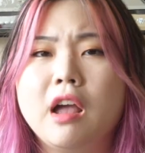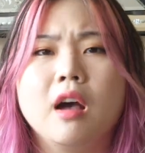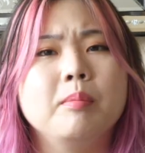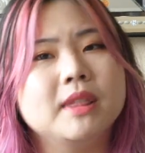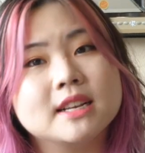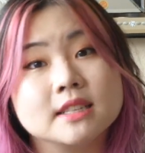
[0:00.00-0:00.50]

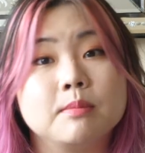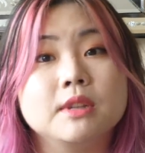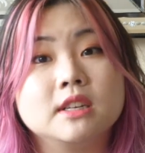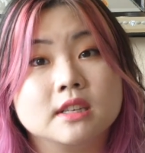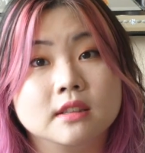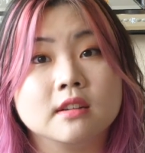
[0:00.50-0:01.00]
But that's
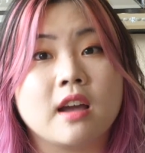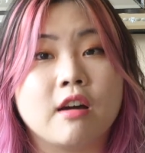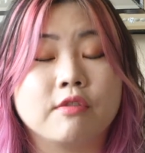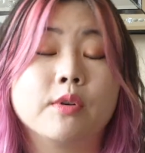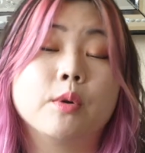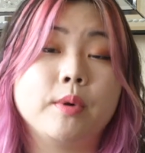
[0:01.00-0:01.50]
something to look
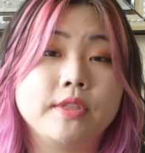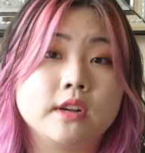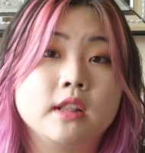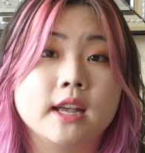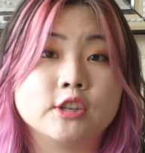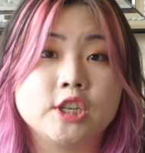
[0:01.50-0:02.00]
out for when the
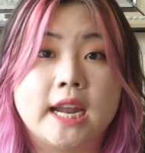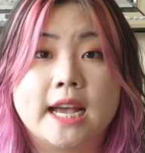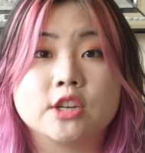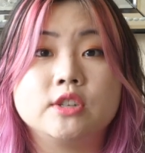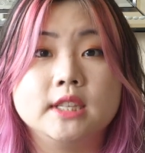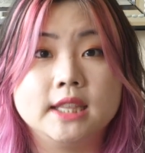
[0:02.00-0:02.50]
collection
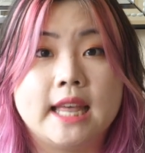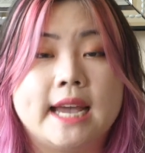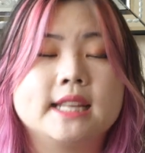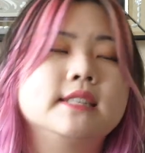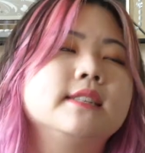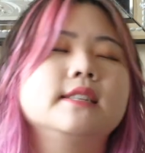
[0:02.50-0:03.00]
actually
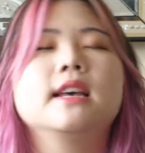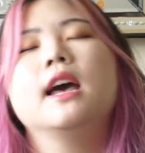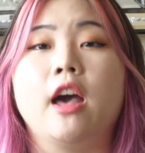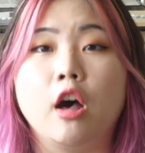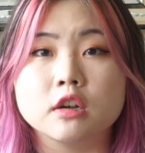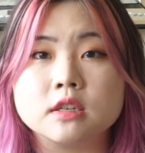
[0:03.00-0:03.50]
lands.
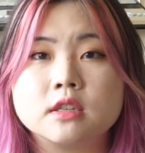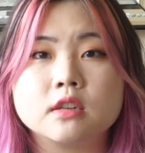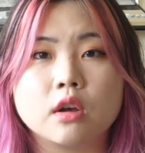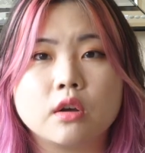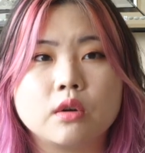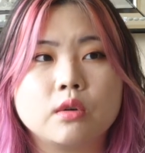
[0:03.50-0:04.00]
I
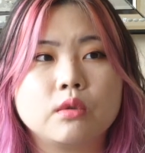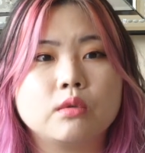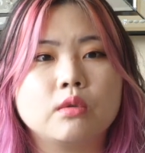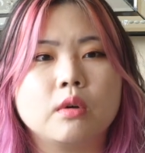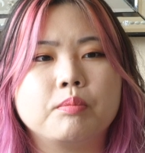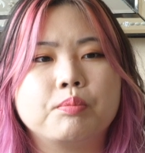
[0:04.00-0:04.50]

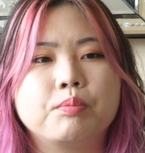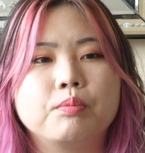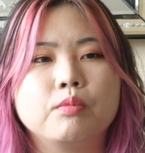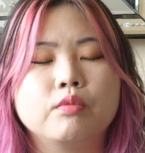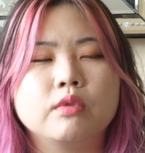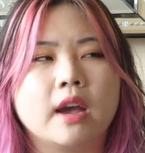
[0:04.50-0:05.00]
also
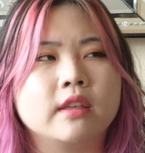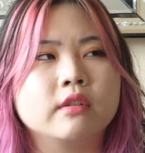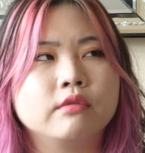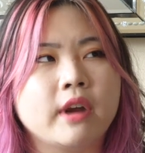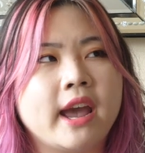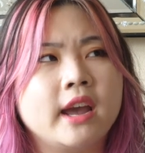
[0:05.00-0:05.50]

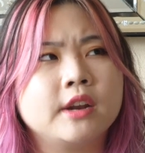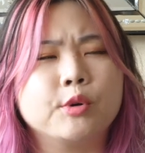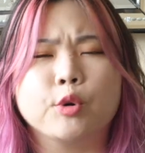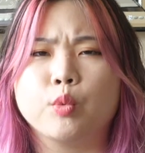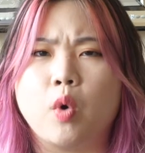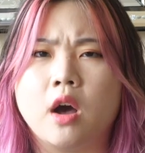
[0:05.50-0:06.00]
either read
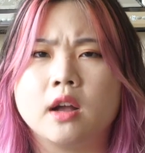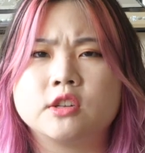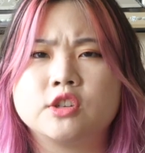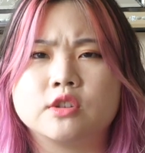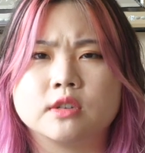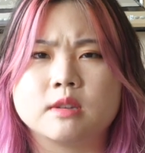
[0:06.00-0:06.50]
or
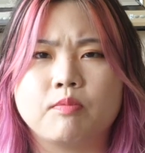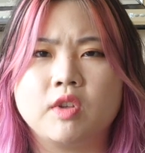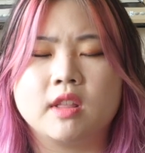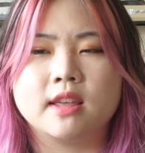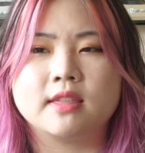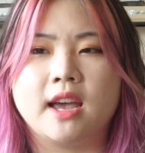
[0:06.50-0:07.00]
watched or
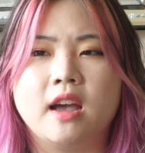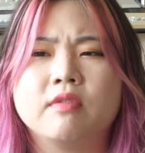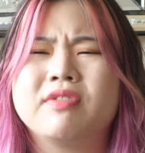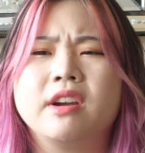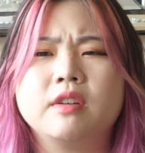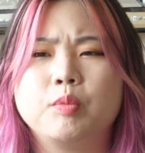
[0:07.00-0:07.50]
something like
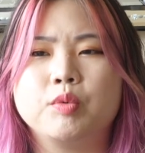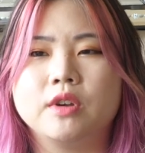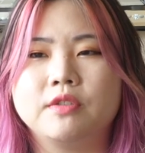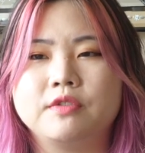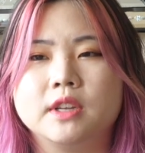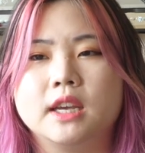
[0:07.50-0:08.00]
that very
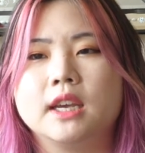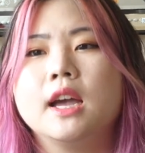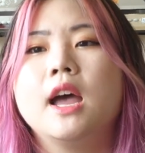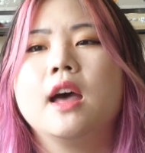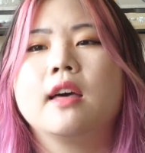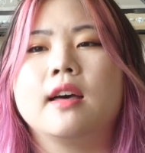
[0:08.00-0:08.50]
briefly
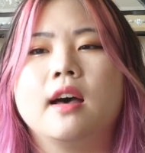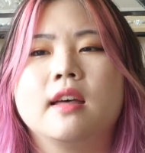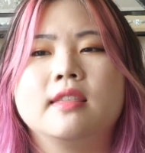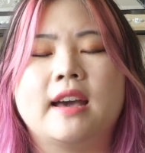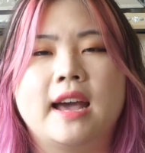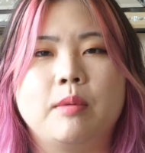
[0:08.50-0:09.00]

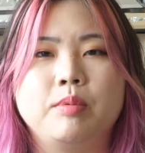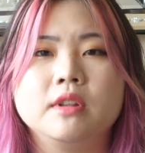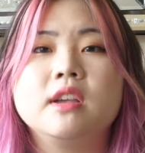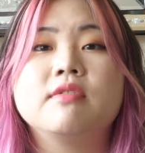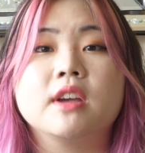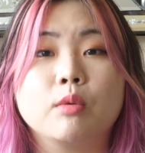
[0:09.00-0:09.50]
that I
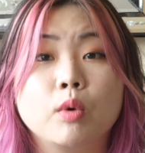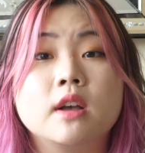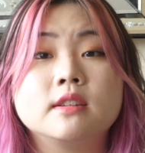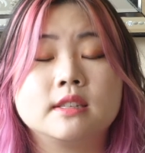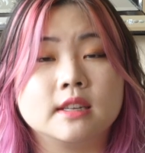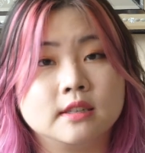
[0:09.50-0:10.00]
believe there
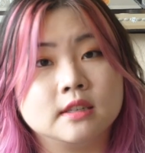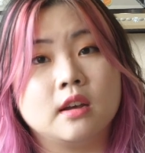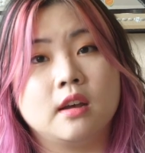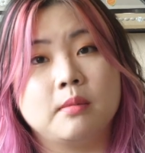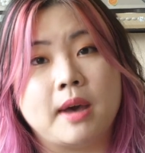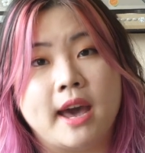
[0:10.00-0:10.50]
was
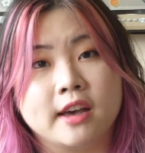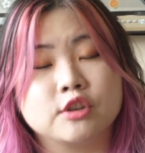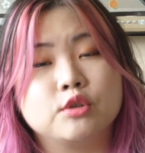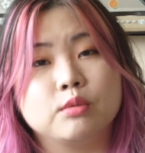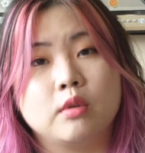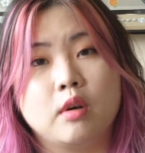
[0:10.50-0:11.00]
some
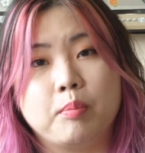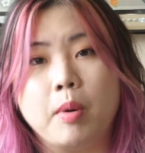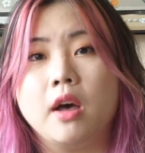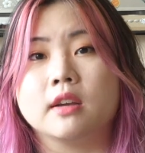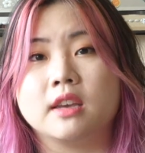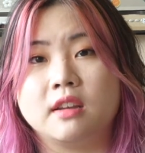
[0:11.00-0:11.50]
actual
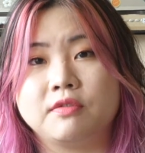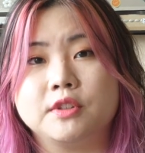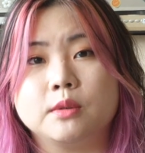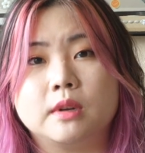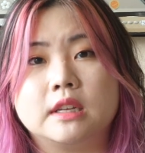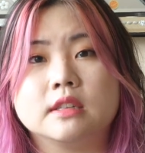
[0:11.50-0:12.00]
punk
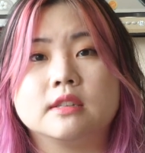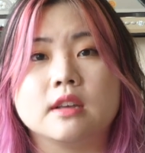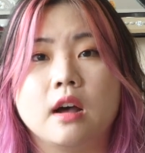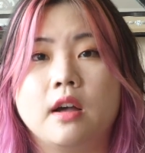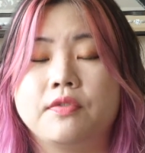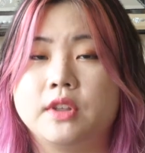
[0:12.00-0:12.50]
influence
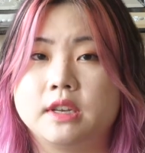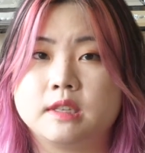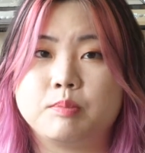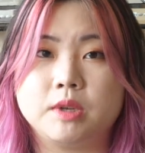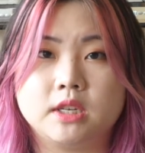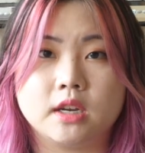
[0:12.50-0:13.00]
on
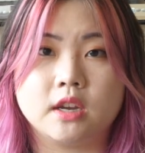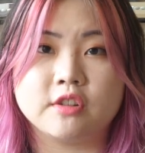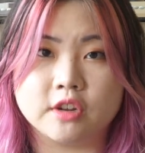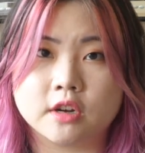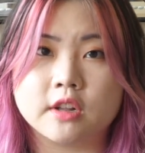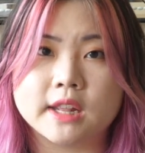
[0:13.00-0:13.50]
this
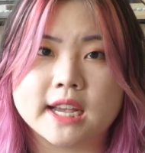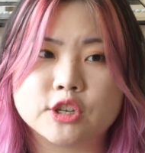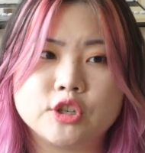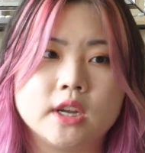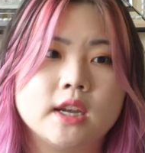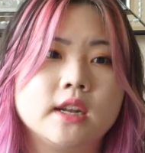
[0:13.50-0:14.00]
particular
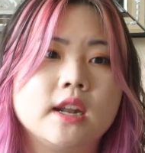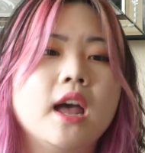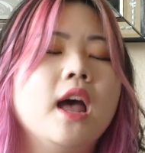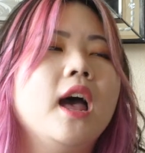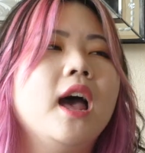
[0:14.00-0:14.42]
collection.